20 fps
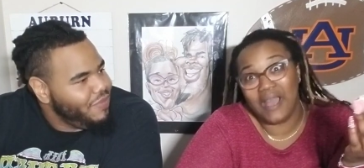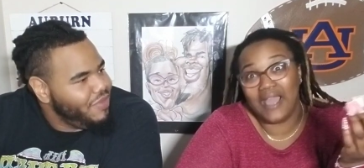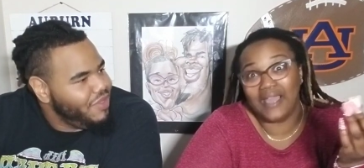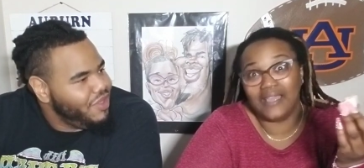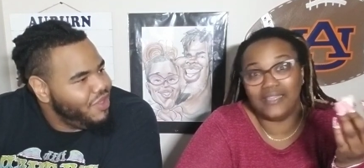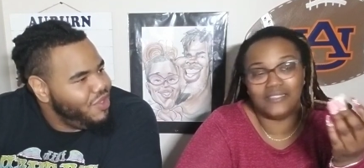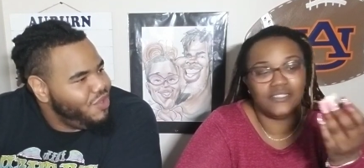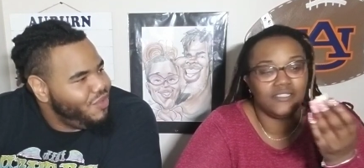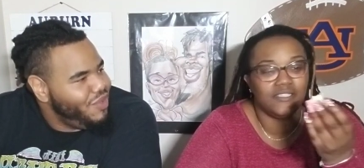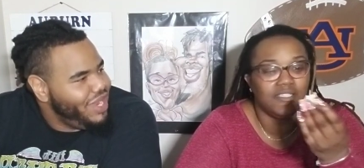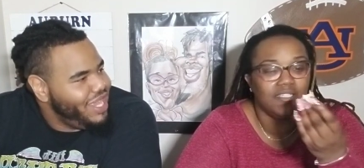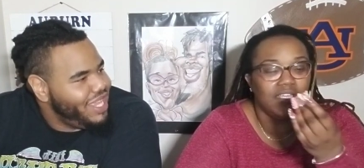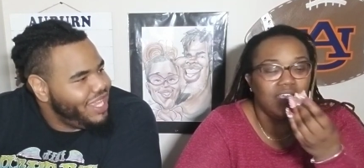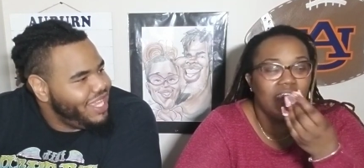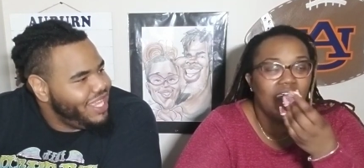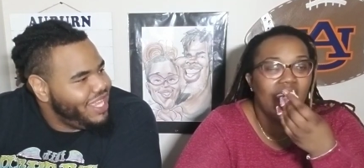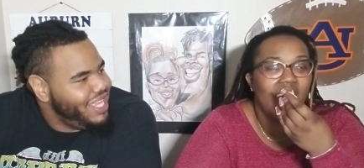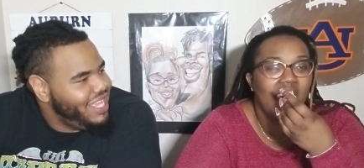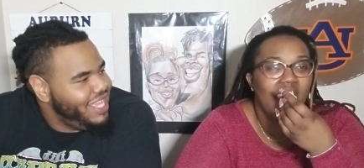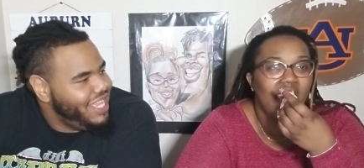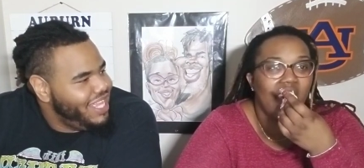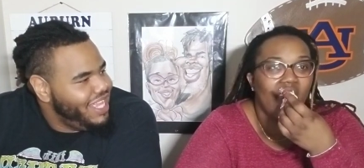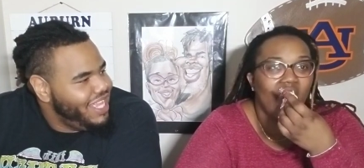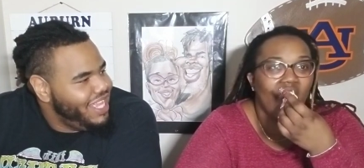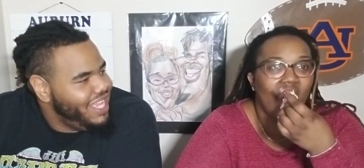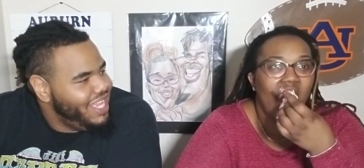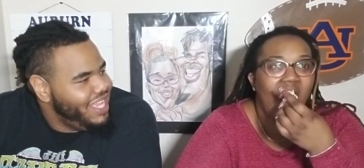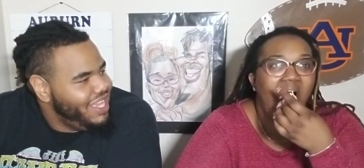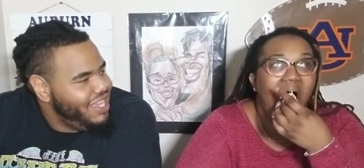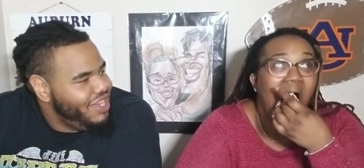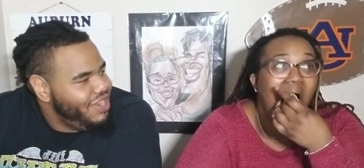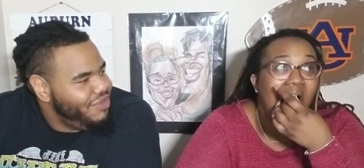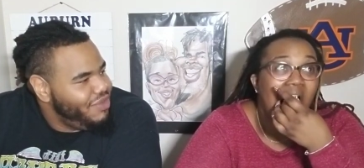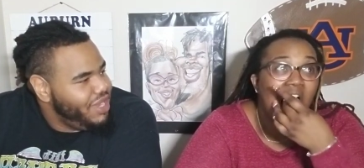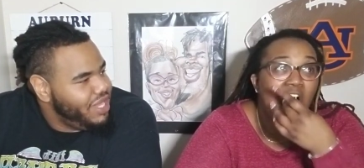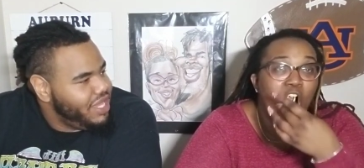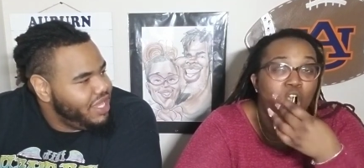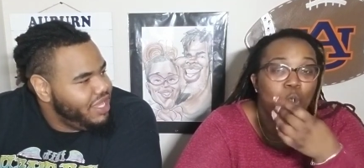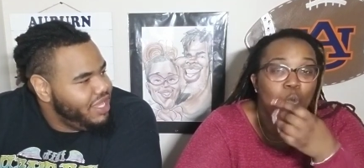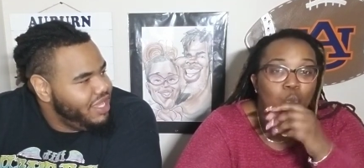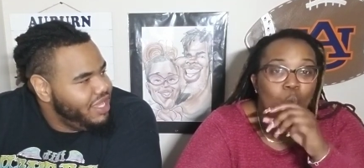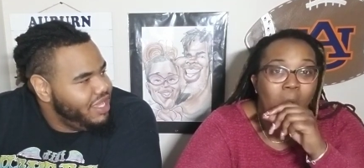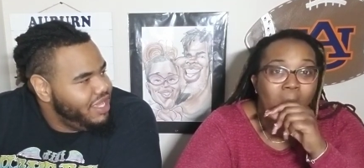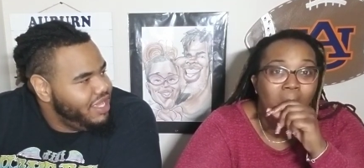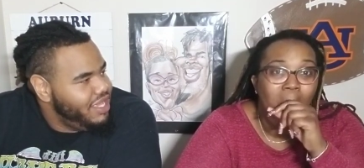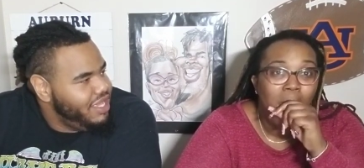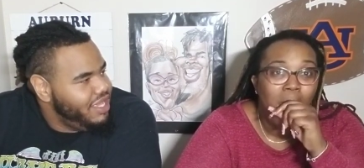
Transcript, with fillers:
Speaker 1: bite since rank we did it. half. Rank it.